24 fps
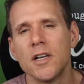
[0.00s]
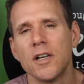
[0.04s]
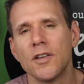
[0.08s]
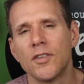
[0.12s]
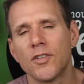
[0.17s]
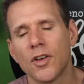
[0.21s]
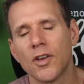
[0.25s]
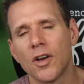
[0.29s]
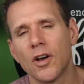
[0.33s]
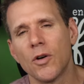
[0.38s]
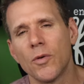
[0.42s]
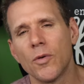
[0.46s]

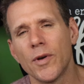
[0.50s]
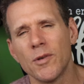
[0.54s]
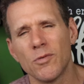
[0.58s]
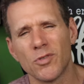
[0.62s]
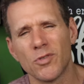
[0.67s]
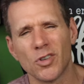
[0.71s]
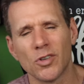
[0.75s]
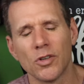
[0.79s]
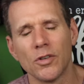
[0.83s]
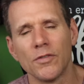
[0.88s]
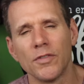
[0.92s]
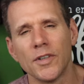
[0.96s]
So it
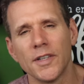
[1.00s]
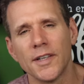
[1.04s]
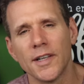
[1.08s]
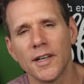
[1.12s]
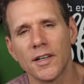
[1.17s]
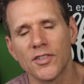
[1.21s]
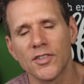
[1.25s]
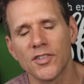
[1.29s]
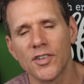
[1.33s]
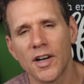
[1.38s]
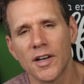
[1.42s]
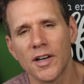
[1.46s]
was a lovely day
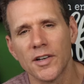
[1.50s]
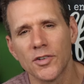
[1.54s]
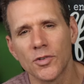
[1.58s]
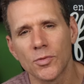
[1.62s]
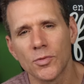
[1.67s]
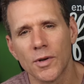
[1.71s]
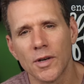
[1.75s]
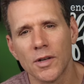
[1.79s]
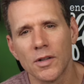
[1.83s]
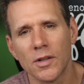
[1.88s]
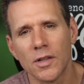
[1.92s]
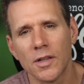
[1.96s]
outside as
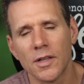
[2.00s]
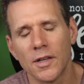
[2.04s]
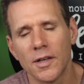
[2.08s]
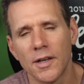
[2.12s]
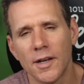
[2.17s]
well.